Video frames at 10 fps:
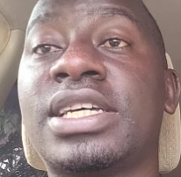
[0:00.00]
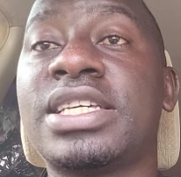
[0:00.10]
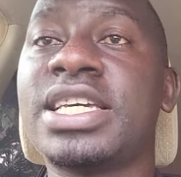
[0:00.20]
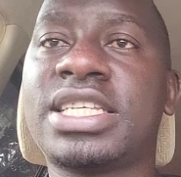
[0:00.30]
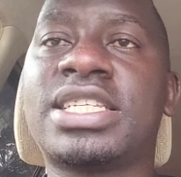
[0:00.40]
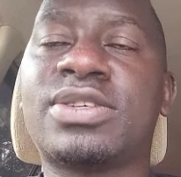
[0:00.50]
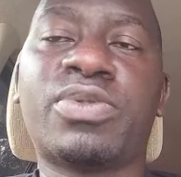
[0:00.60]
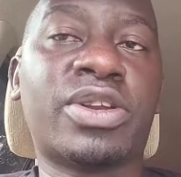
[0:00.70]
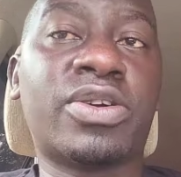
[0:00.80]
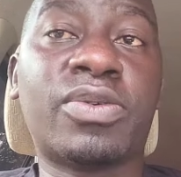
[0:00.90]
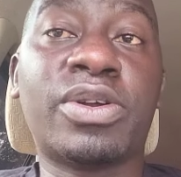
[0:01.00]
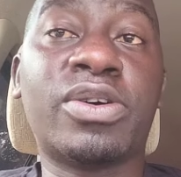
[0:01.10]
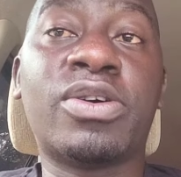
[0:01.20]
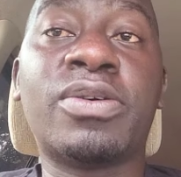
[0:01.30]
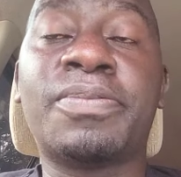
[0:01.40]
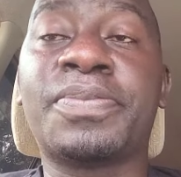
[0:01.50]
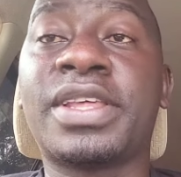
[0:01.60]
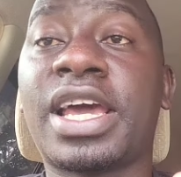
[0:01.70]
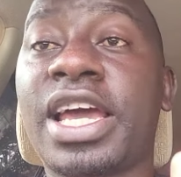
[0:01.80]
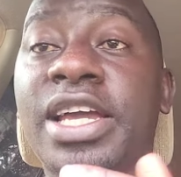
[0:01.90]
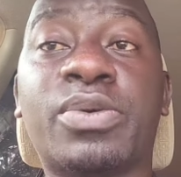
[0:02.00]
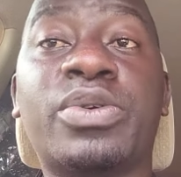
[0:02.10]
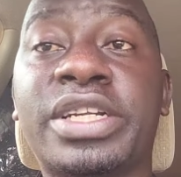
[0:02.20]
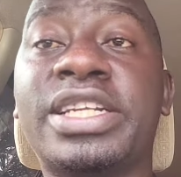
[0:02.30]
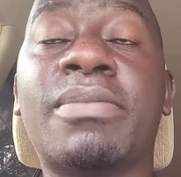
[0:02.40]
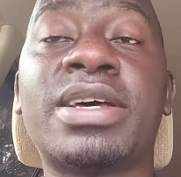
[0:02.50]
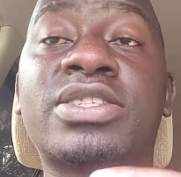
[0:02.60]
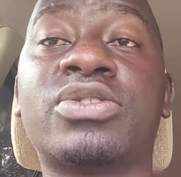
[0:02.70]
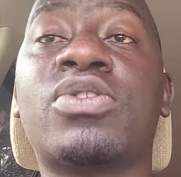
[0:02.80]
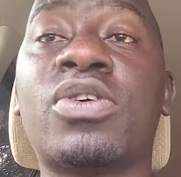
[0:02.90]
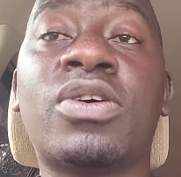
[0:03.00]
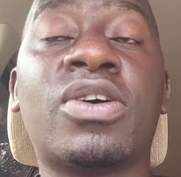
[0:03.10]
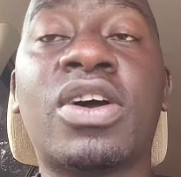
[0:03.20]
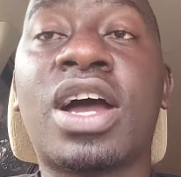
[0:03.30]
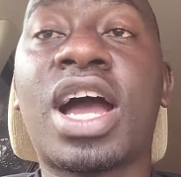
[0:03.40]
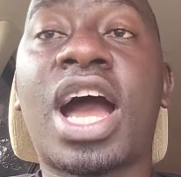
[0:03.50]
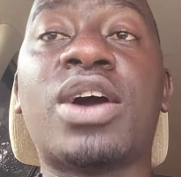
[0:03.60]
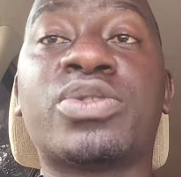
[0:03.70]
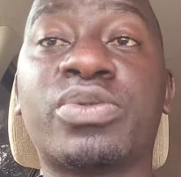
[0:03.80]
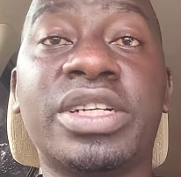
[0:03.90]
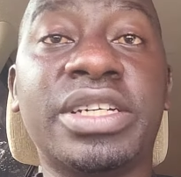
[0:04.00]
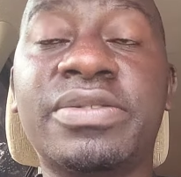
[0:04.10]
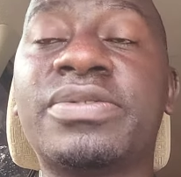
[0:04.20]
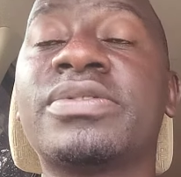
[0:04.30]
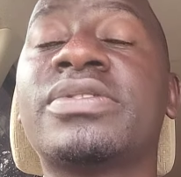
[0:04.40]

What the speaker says: Yes, we know a good leader must know how to leave